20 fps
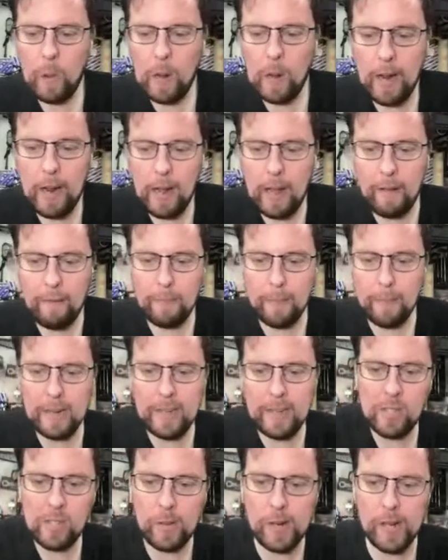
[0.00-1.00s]
Have
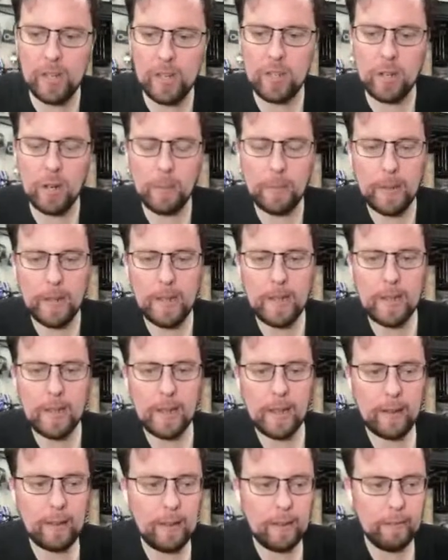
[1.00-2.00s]
minis reached their peak
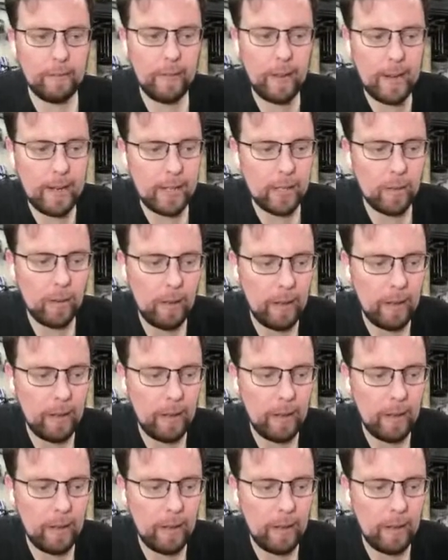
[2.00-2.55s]
yet in value?